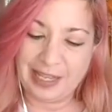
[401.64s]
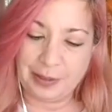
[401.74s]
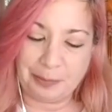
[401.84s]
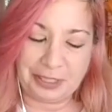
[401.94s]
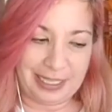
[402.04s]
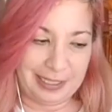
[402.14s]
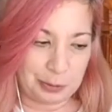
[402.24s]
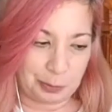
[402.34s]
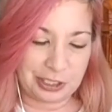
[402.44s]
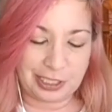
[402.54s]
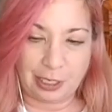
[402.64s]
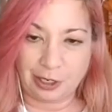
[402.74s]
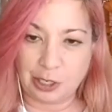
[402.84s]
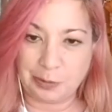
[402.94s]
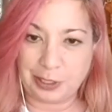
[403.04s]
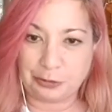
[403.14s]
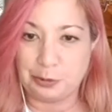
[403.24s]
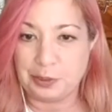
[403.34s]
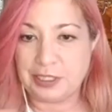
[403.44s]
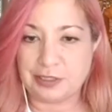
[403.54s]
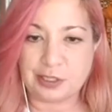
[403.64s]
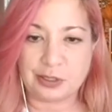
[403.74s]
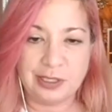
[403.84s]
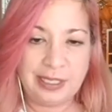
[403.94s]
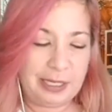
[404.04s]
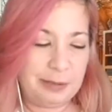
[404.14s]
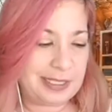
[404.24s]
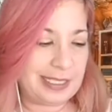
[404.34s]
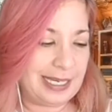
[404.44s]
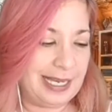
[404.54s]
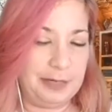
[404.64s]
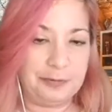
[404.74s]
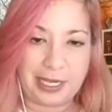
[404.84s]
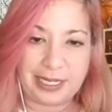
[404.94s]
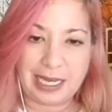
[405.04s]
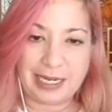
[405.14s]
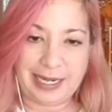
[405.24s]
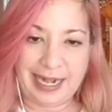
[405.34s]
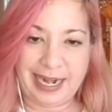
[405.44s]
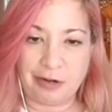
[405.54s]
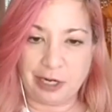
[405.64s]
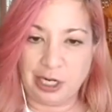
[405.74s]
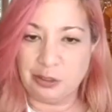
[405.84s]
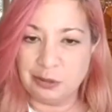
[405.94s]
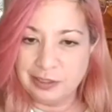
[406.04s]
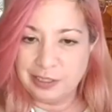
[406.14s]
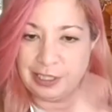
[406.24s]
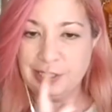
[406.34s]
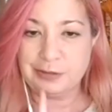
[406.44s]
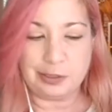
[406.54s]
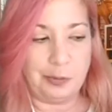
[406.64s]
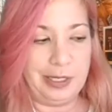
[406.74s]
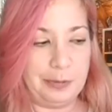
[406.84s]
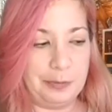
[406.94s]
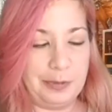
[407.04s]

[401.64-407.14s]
the planets are going through it, it kind of like got narrow, so when